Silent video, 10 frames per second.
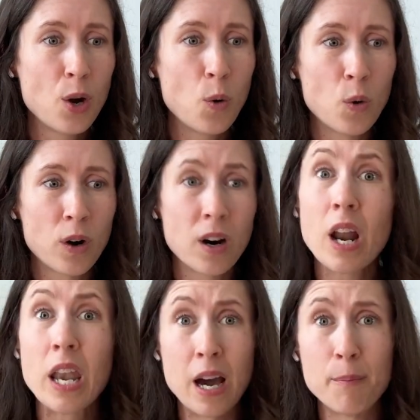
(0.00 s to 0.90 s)
or
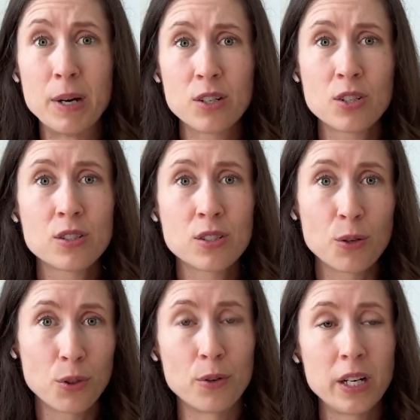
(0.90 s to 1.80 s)
not much, so
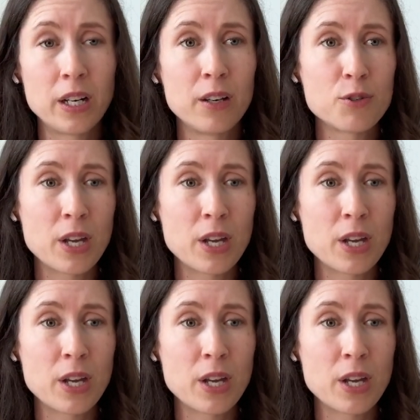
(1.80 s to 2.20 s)
$30.